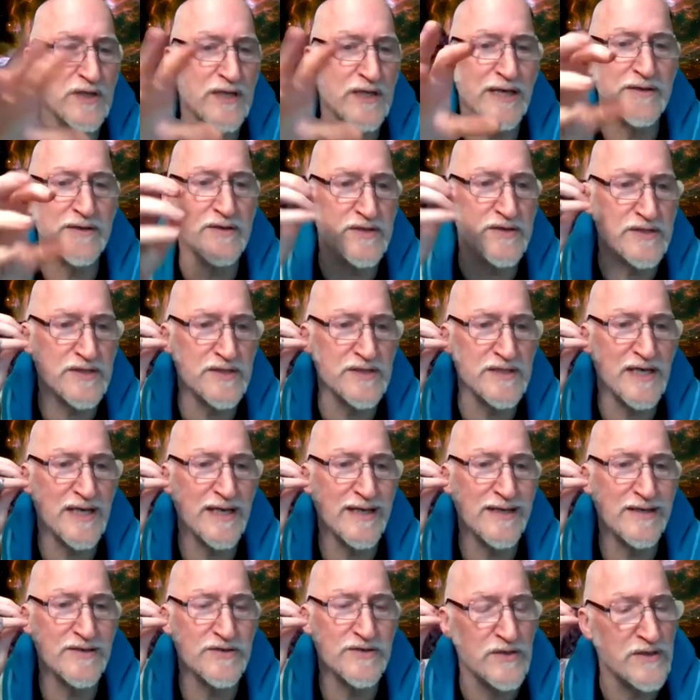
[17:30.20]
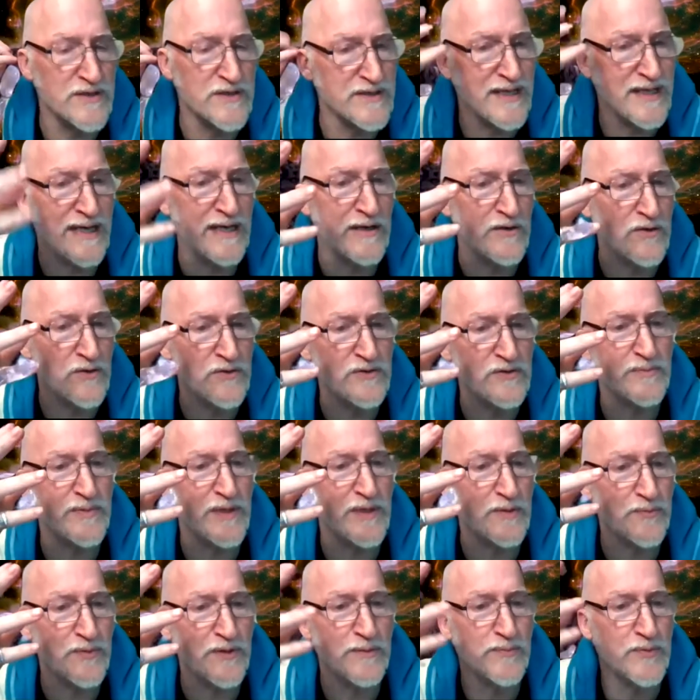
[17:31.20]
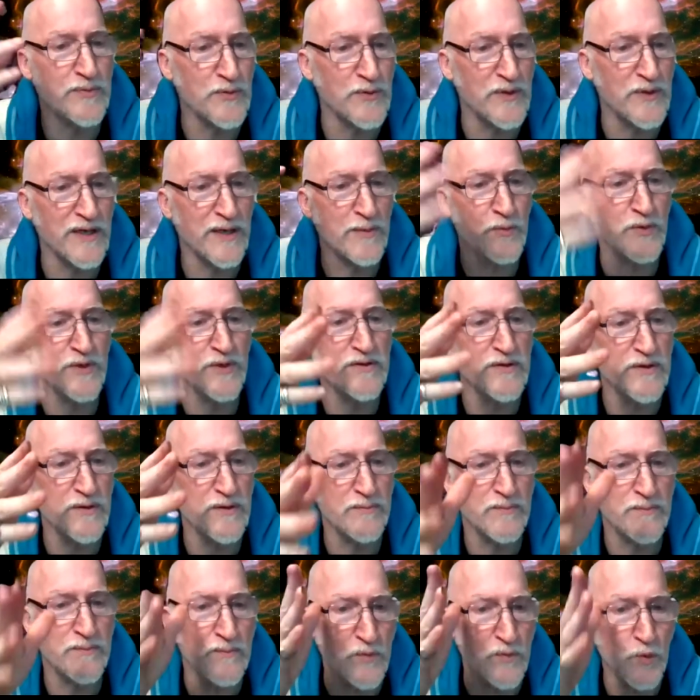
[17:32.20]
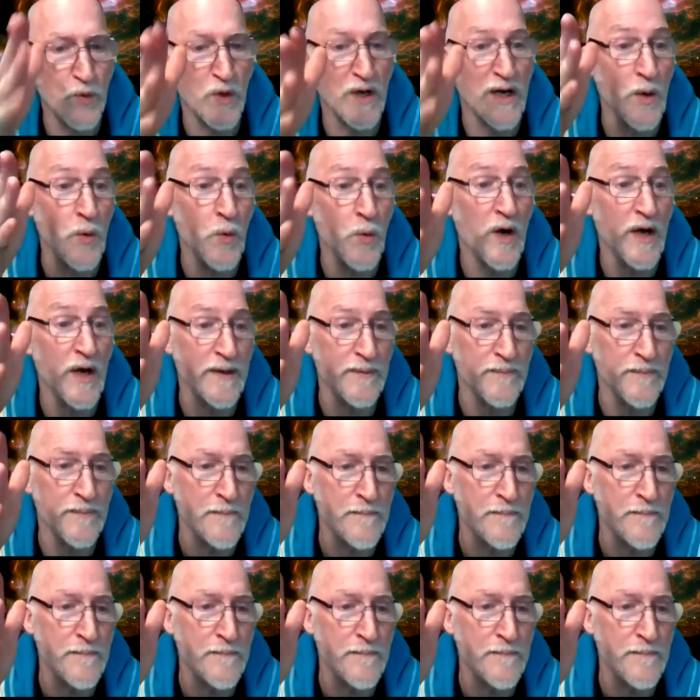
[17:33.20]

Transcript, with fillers: like this because I get sort of downloads about people when I'm with them one on one,